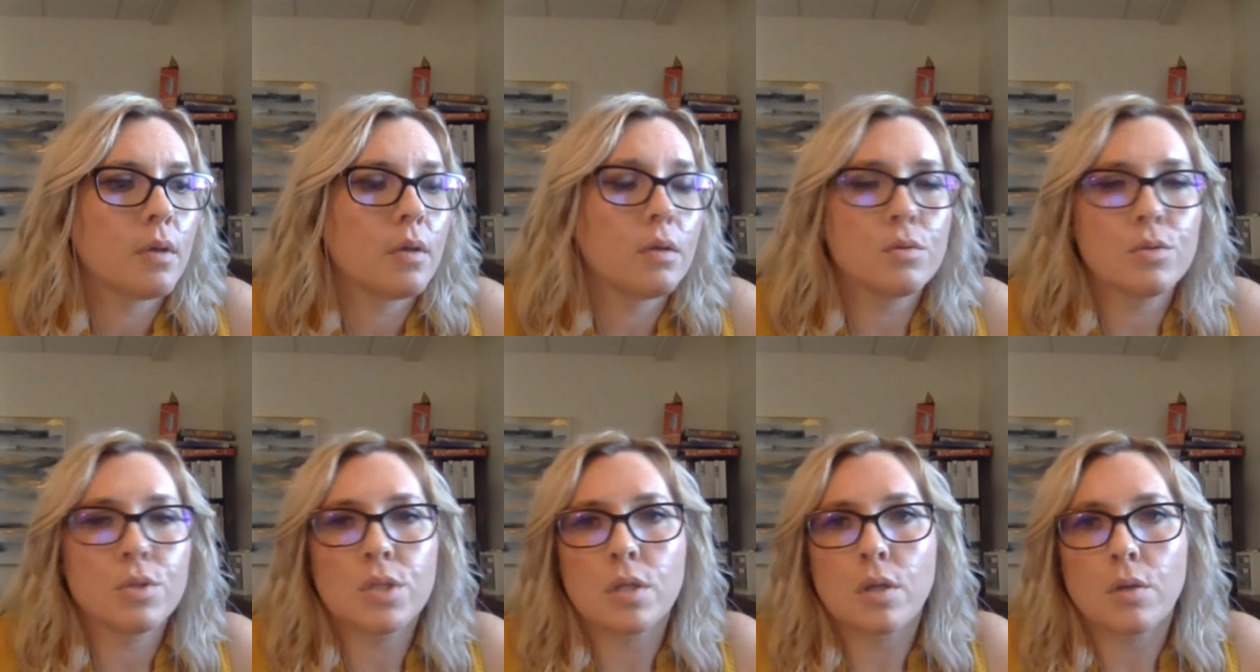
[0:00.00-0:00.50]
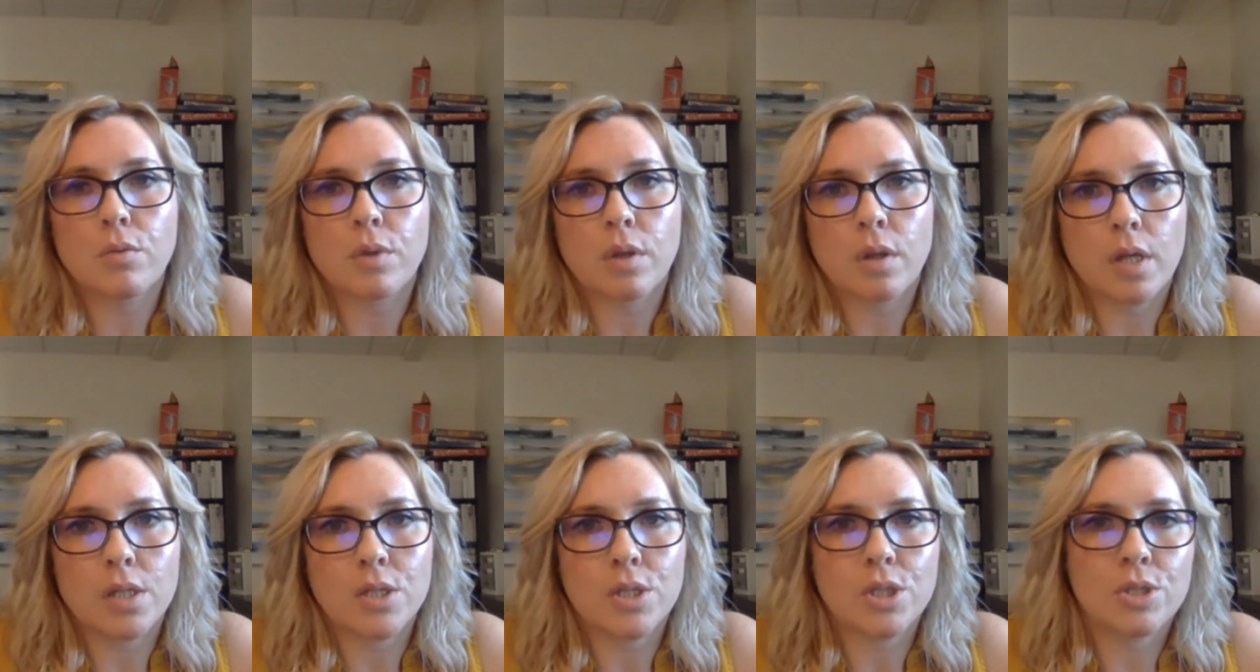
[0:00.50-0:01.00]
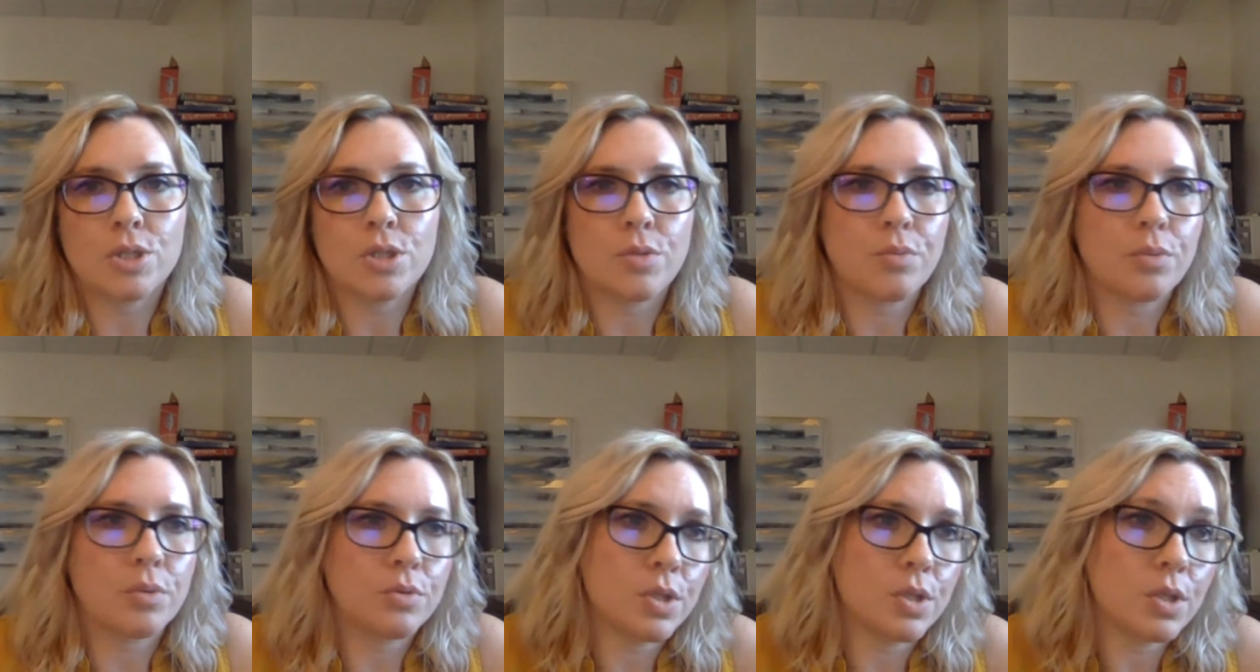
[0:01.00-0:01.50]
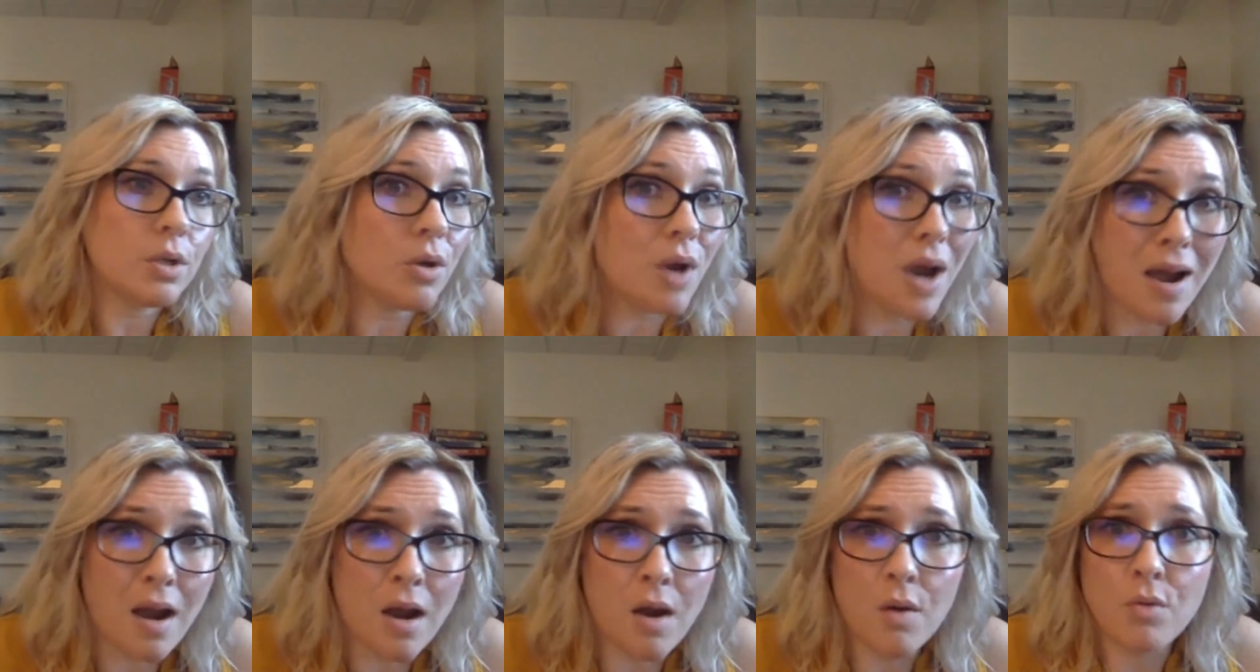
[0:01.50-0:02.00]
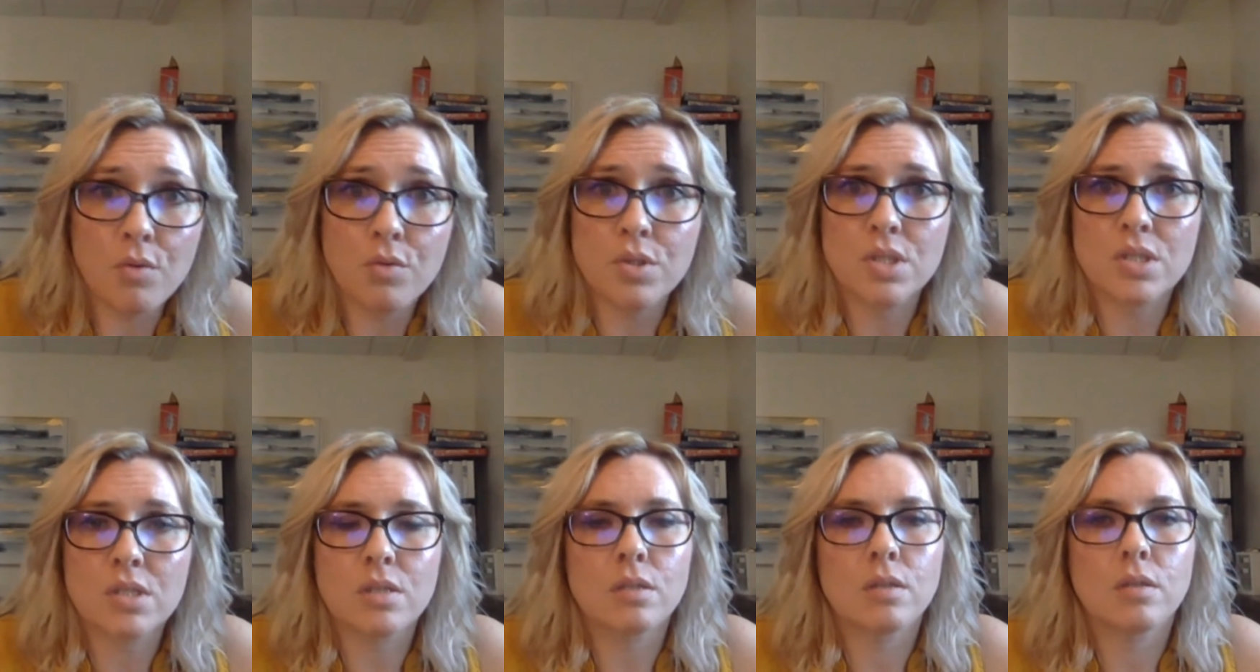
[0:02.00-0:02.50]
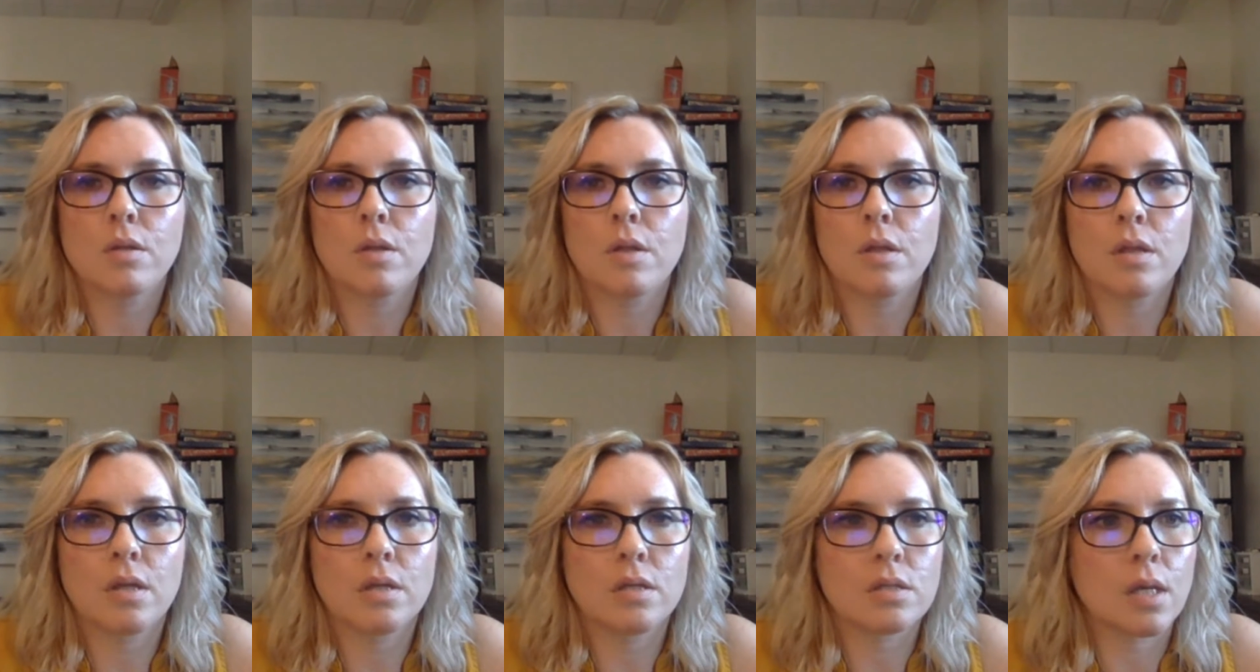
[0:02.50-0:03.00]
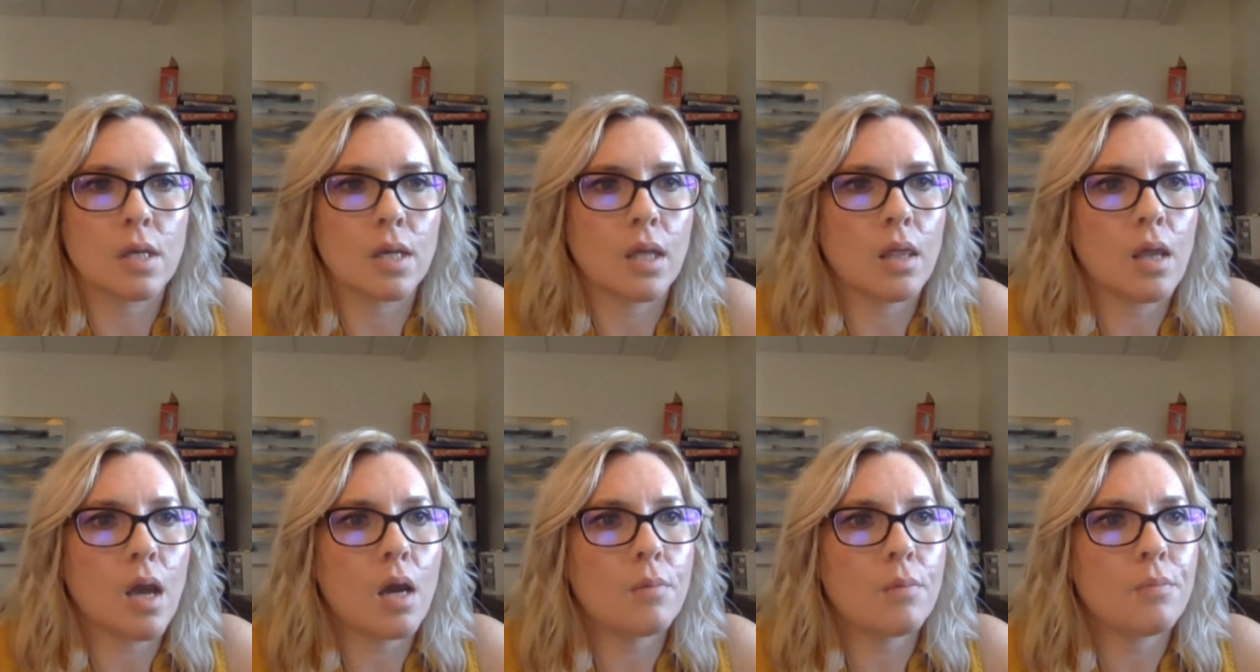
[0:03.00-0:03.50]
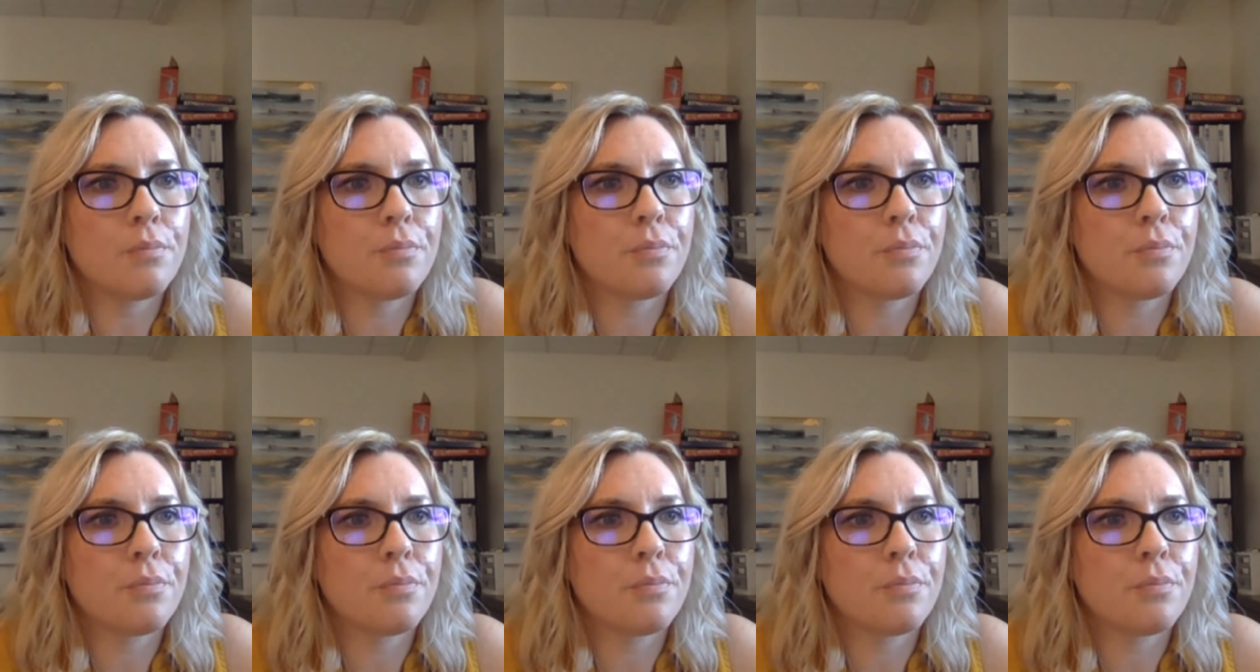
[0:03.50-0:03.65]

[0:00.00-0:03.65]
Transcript: losing a relationship, losing your house, things like that.